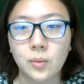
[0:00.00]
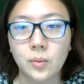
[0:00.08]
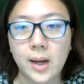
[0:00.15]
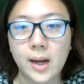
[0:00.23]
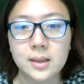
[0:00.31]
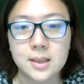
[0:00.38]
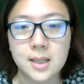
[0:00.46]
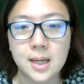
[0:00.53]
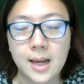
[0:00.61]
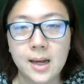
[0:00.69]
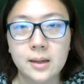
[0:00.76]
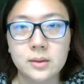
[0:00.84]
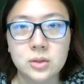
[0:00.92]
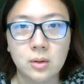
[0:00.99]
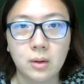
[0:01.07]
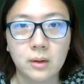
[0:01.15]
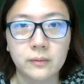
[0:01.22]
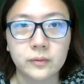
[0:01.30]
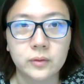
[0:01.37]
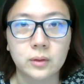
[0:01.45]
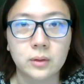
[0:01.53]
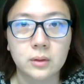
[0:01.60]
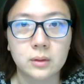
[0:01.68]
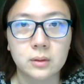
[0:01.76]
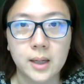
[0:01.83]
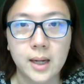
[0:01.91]
at the end of
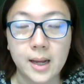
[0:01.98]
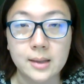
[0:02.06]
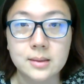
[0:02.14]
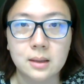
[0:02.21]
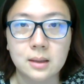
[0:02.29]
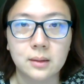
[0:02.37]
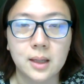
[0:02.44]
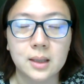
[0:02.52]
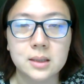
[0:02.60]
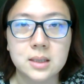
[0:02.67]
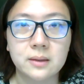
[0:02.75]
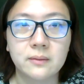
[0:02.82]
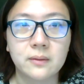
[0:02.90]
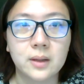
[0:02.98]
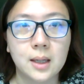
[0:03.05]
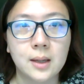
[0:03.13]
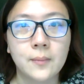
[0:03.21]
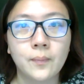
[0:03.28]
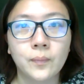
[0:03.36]
their hands-on activity,